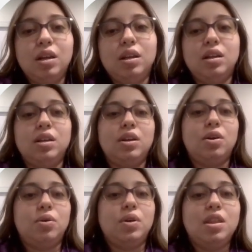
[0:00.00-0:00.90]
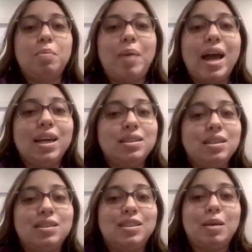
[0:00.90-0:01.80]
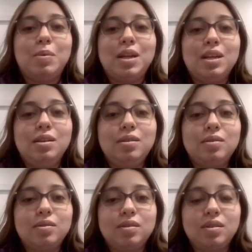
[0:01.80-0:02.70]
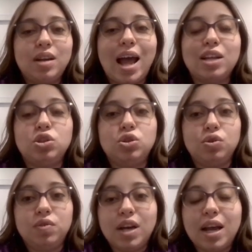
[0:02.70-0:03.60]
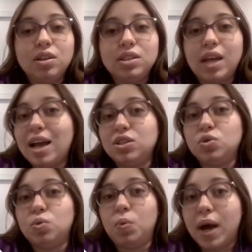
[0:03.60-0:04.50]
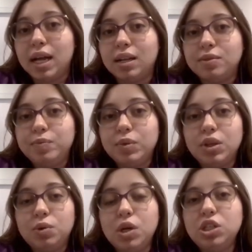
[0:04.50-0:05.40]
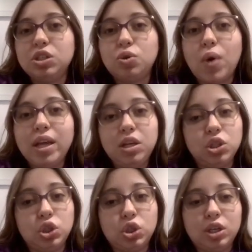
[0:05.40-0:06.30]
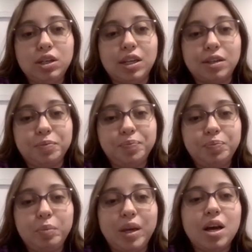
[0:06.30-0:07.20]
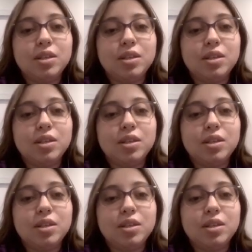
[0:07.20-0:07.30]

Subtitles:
The bias exhibited at juveniles as well, which is quite concerning because